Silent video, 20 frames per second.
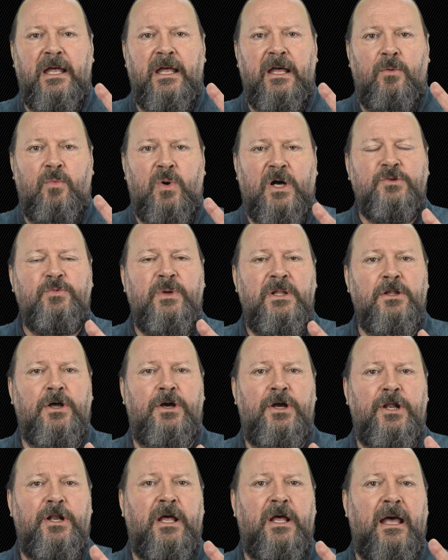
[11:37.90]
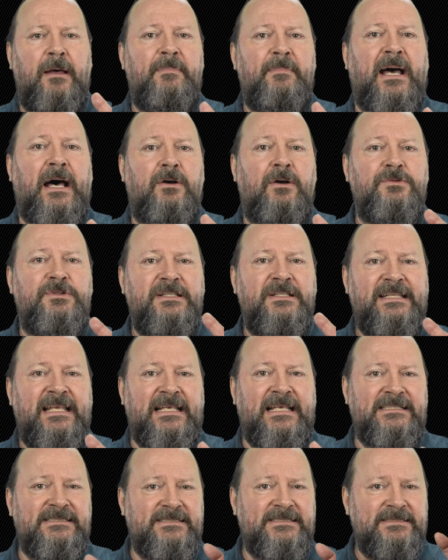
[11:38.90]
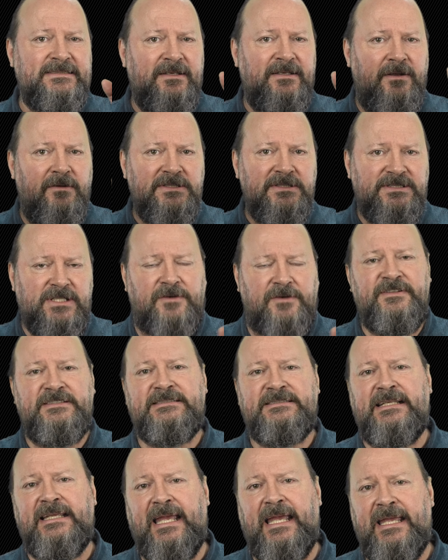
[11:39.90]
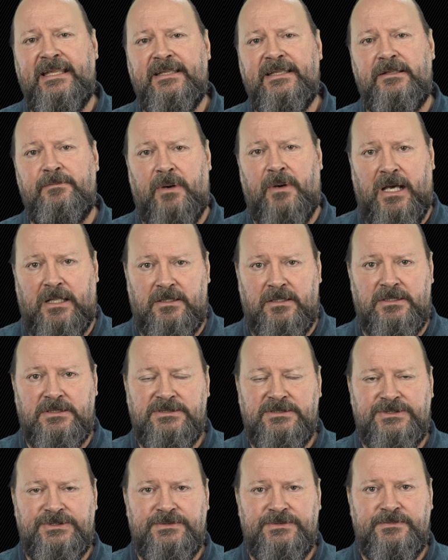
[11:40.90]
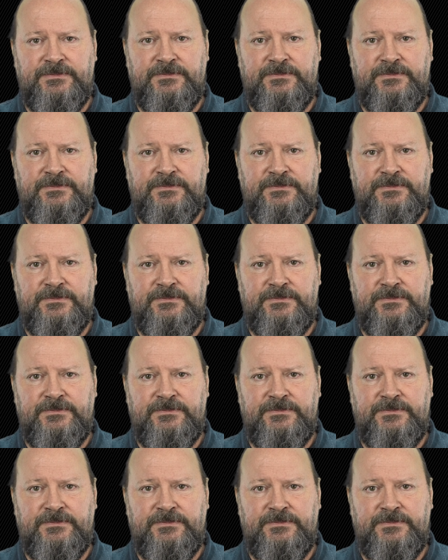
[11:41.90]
what we learn about these sophisticated models.